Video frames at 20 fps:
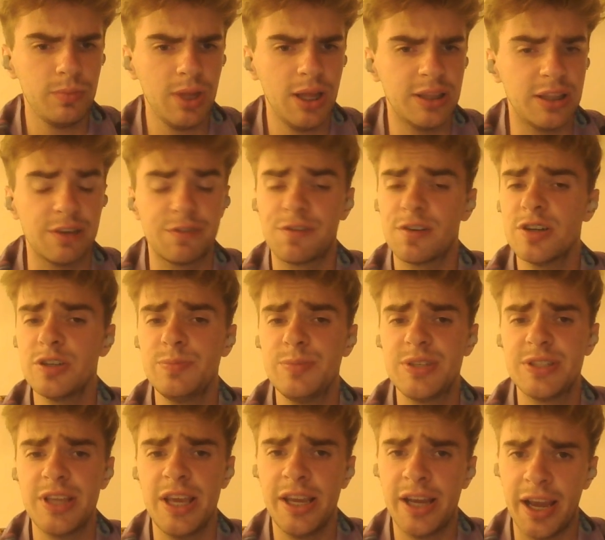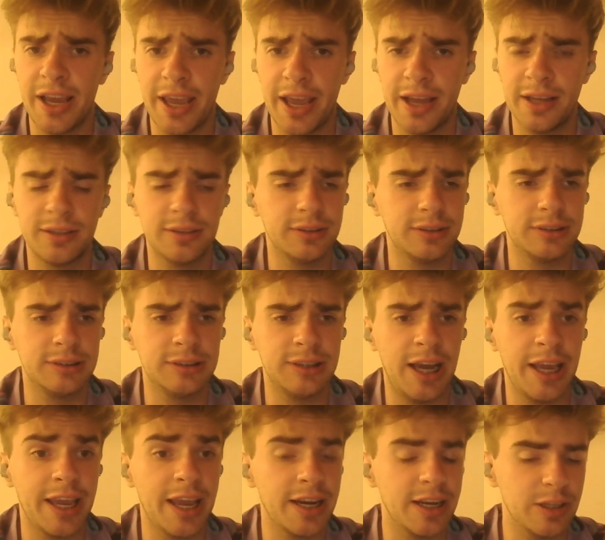the first mistake I can
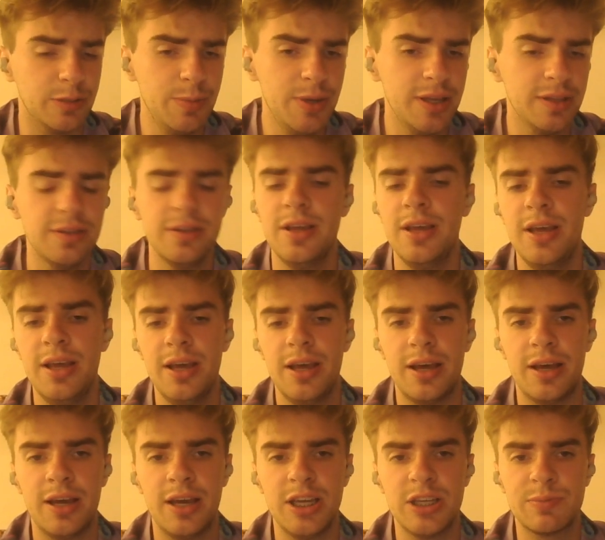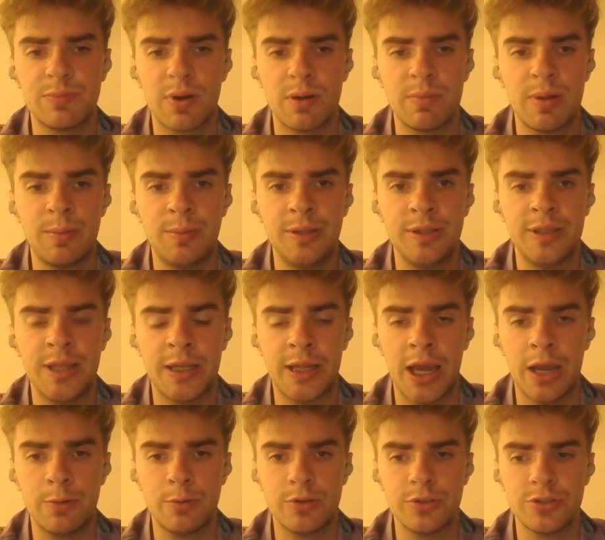admit is probably that
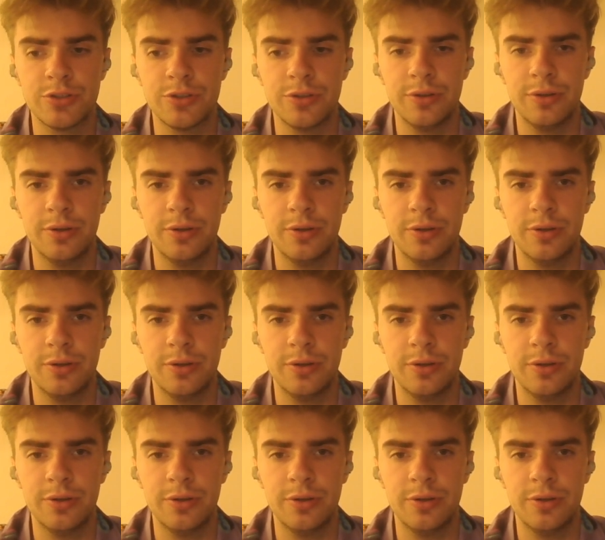I was